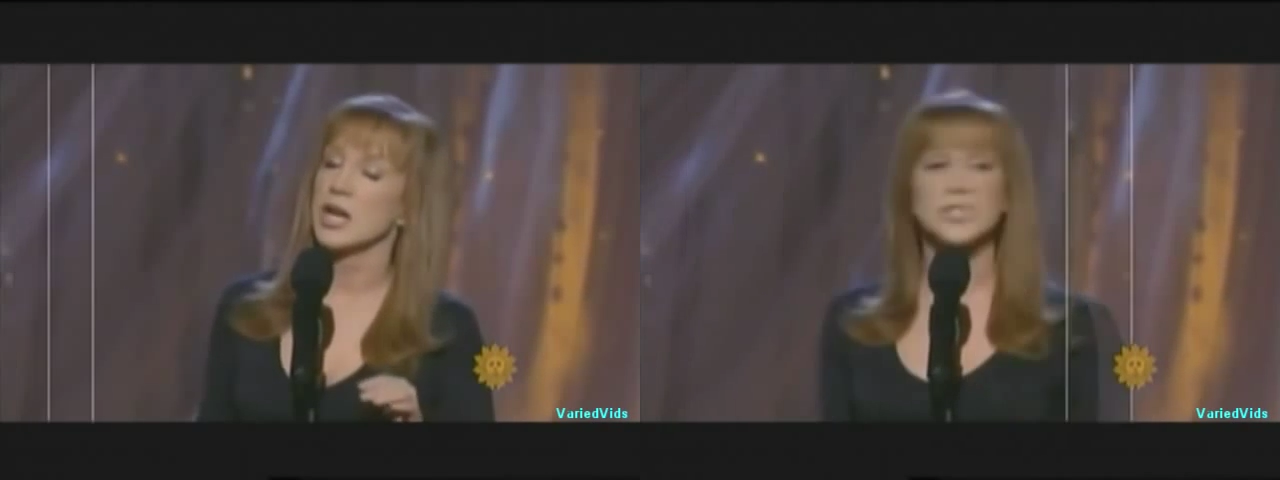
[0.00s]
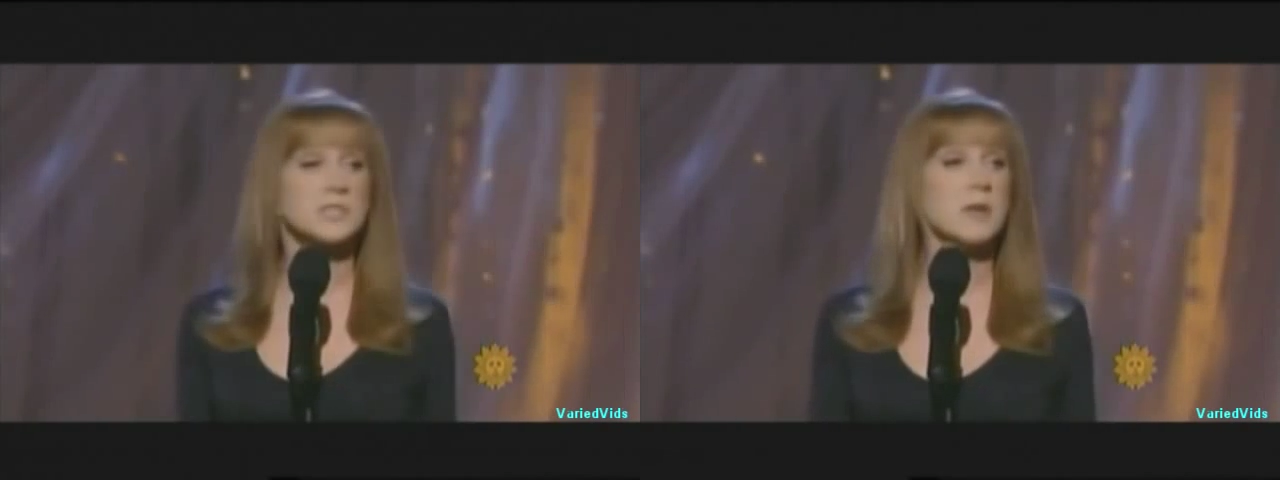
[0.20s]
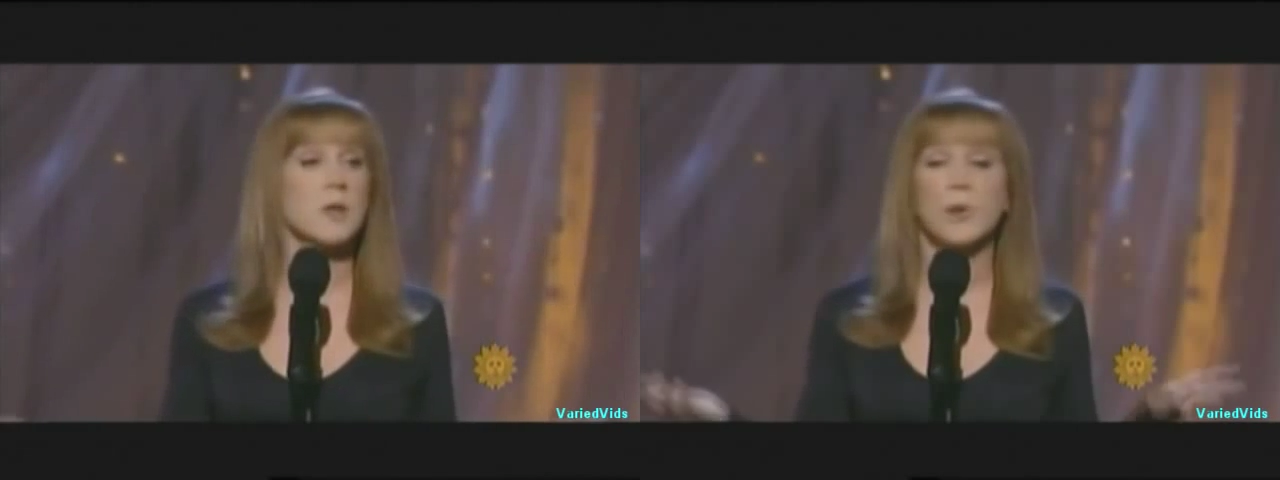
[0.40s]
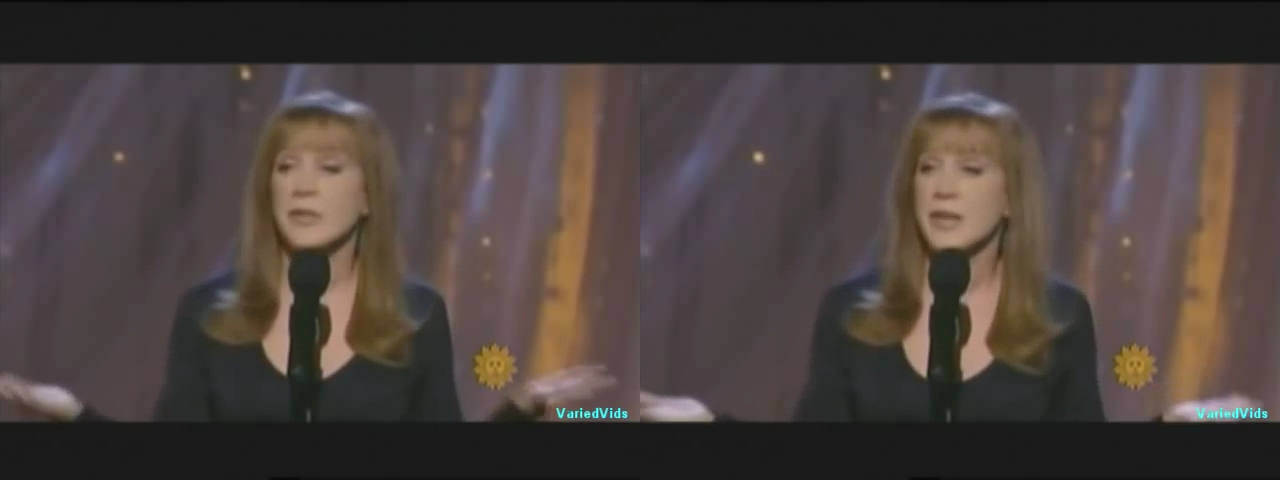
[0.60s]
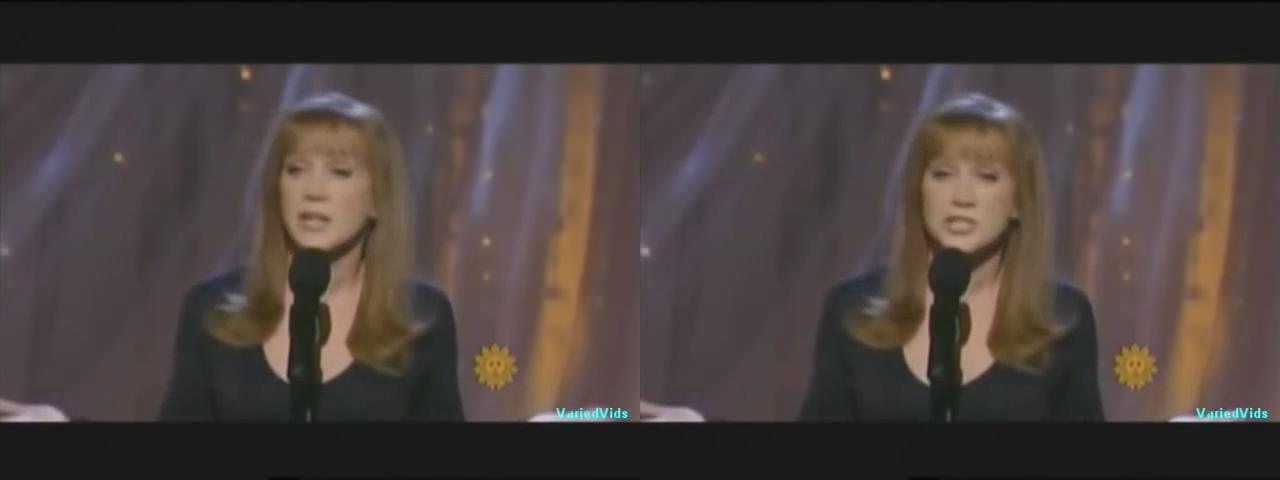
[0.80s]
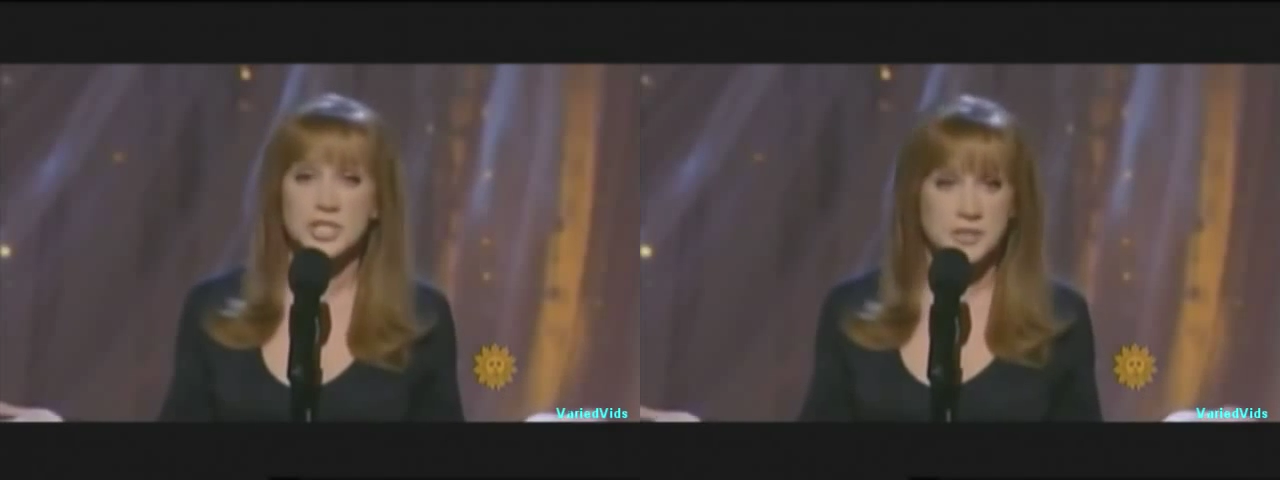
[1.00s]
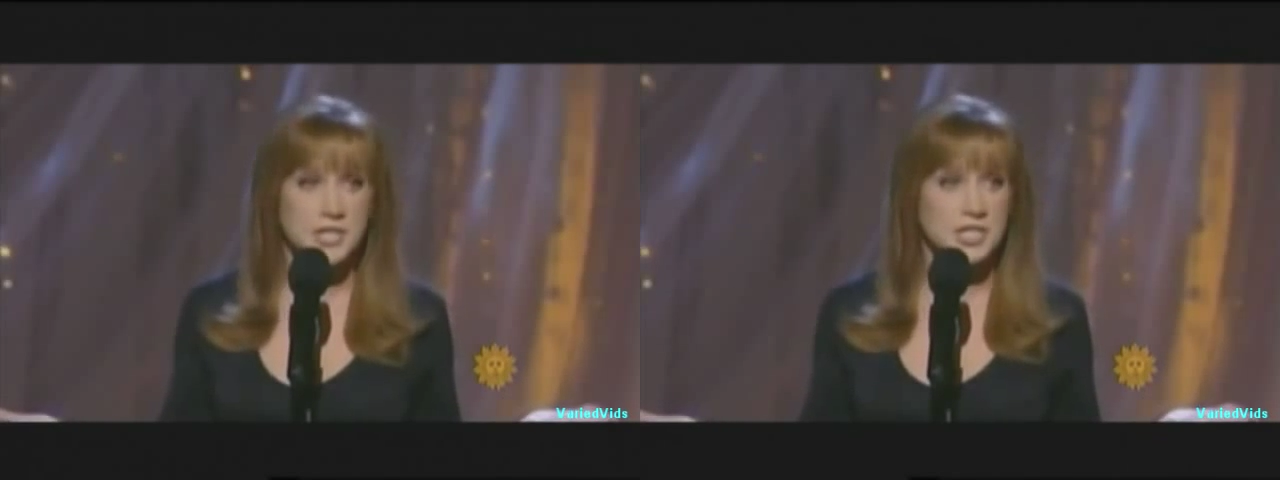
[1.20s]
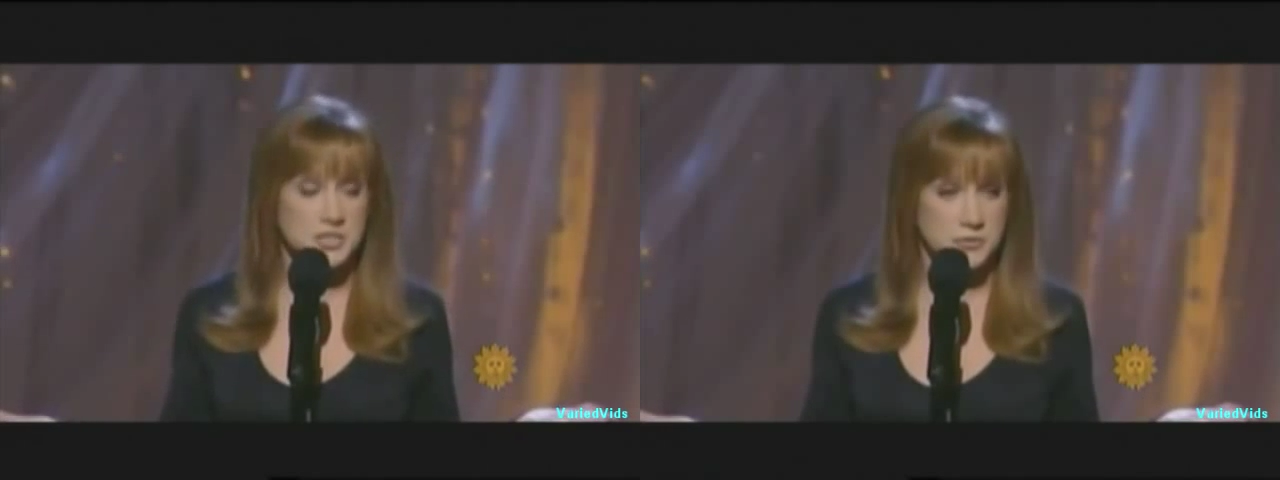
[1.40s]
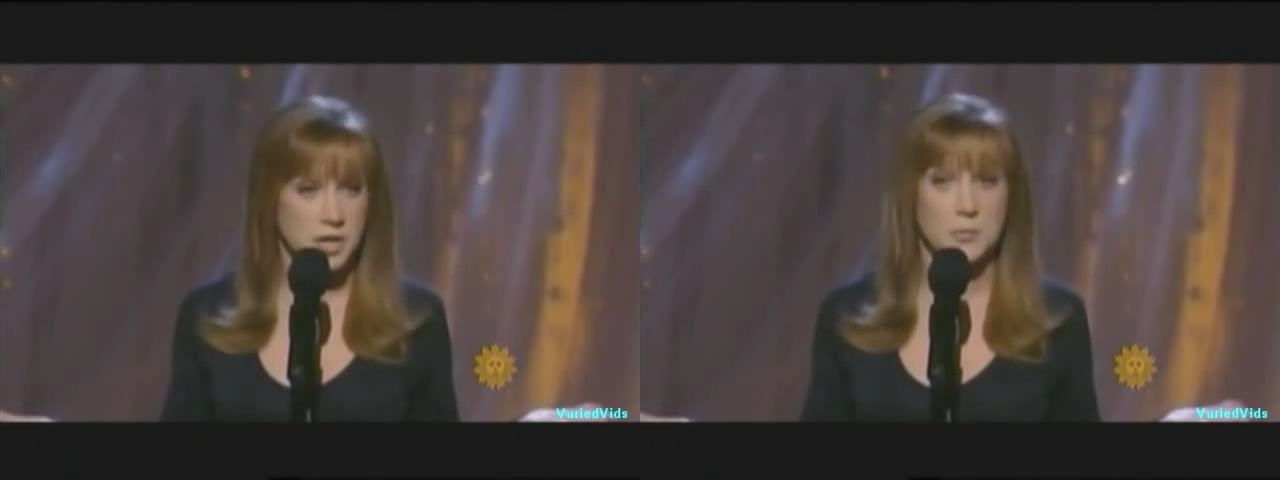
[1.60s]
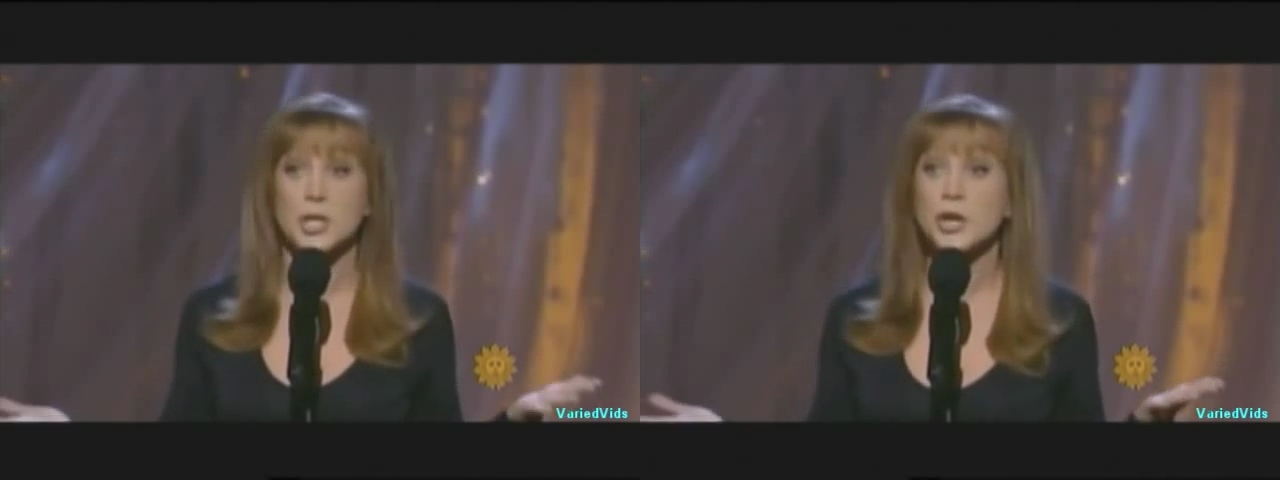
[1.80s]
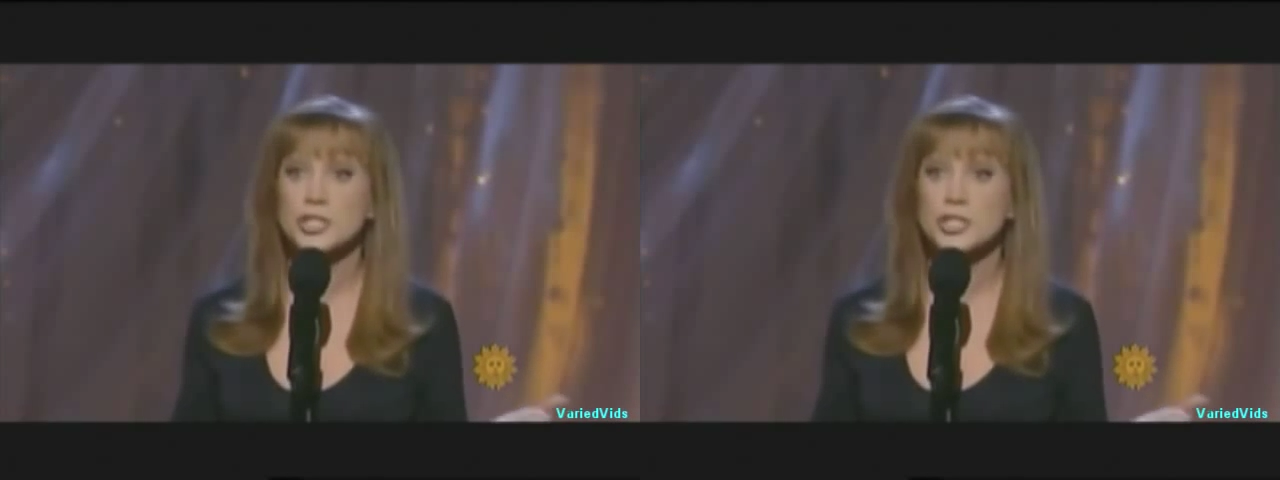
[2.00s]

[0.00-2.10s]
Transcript: Now, first of all, where the hell does she think she's from?